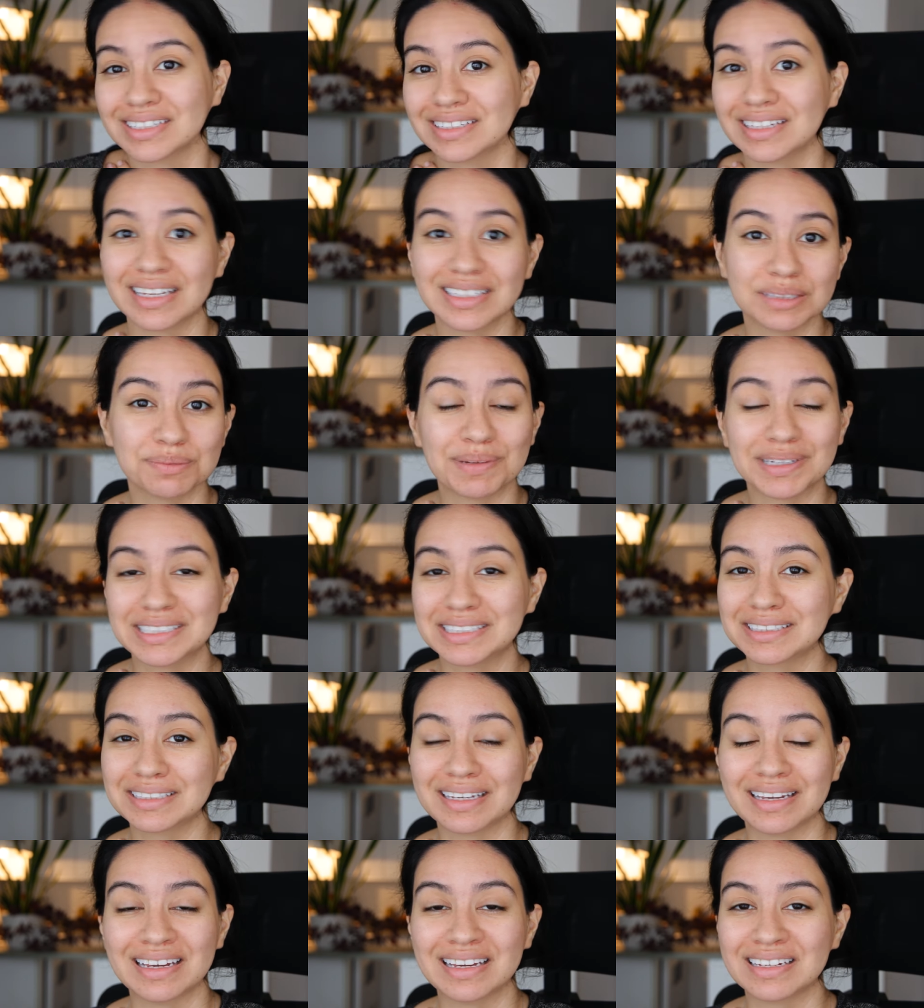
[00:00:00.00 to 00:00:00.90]
That's my
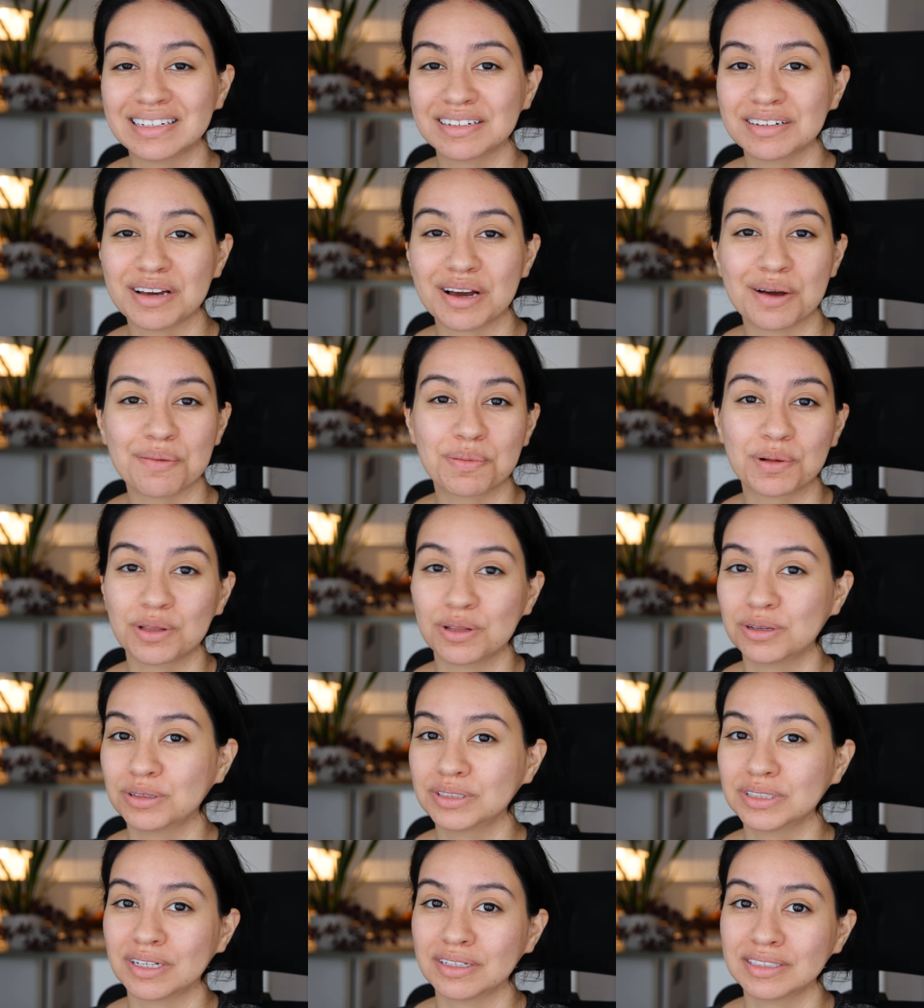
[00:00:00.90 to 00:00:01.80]
skin up
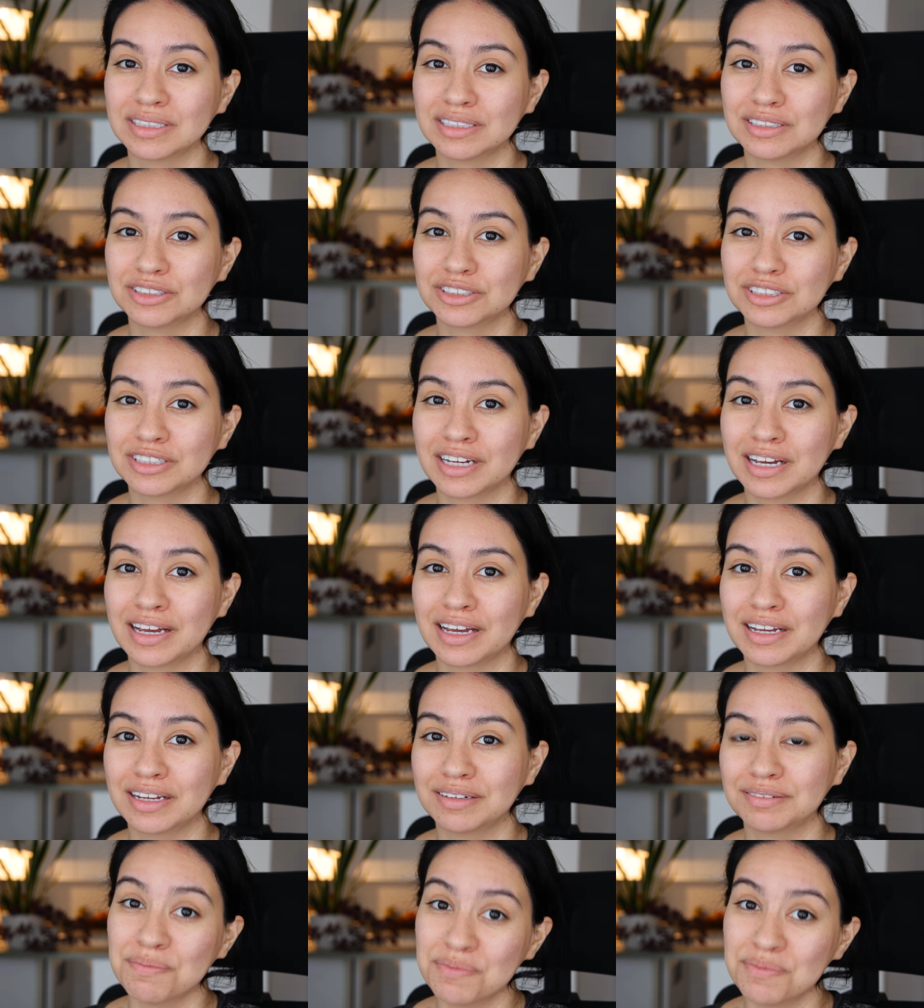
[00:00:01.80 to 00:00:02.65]
close on the internet.